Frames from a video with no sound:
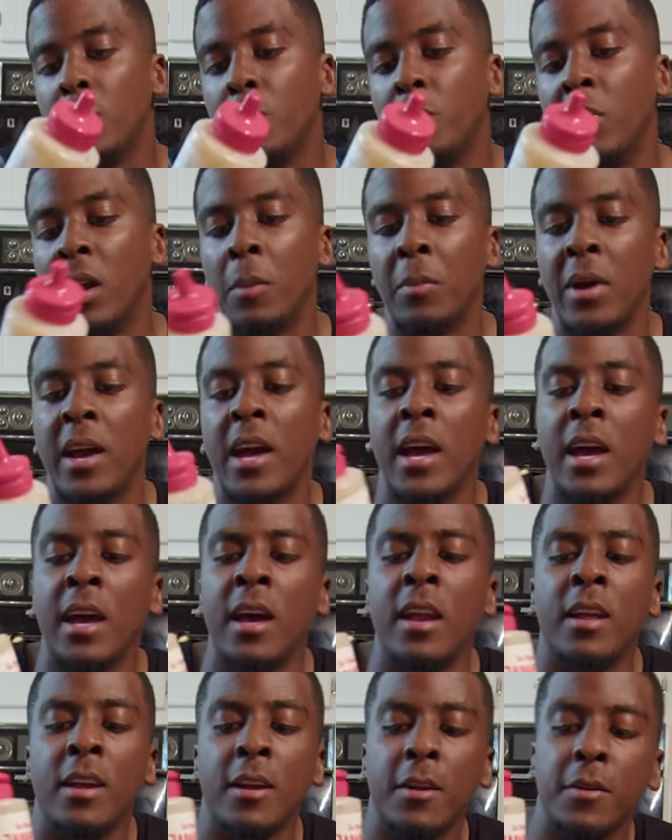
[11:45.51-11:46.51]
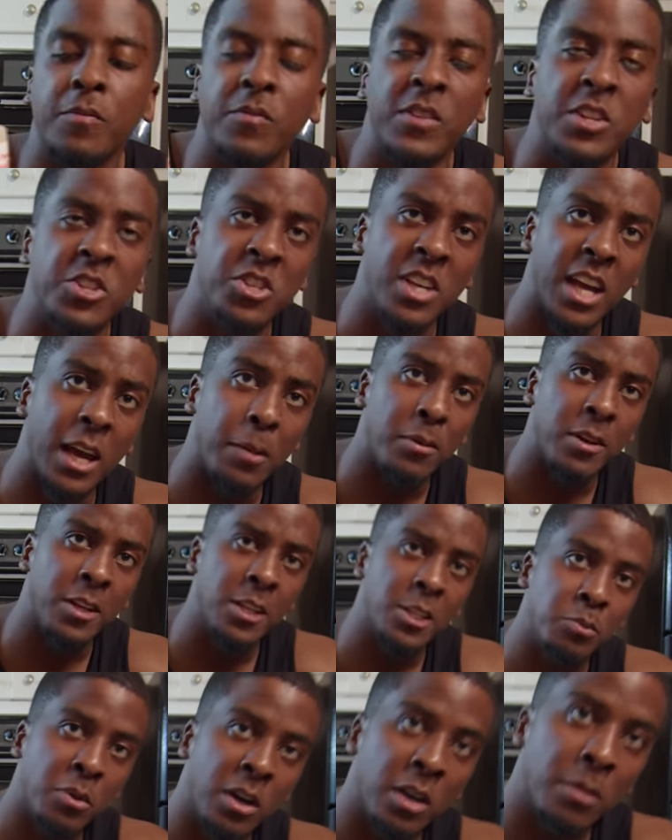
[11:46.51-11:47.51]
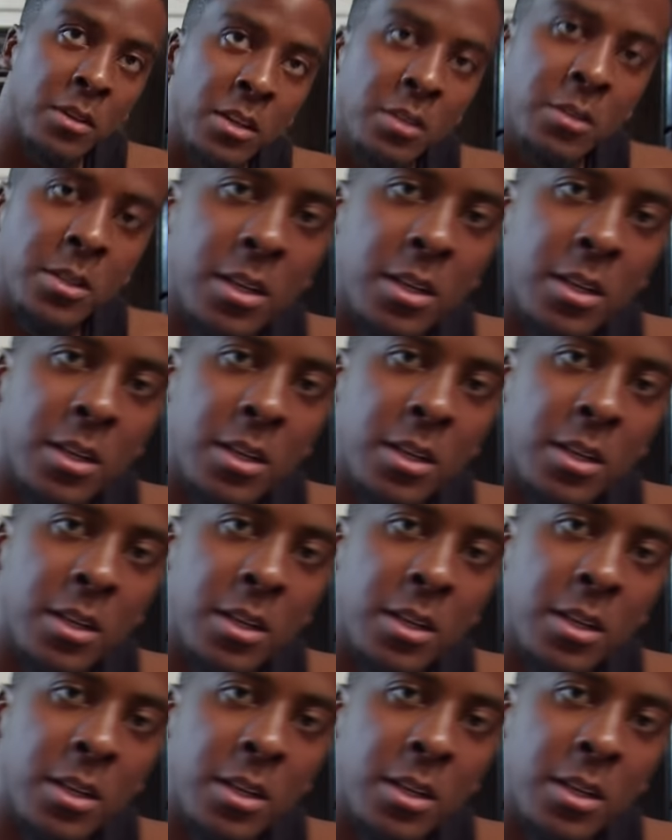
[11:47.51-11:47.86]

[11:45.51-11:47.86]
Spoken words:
But I'm gonna add this Japanese barbecue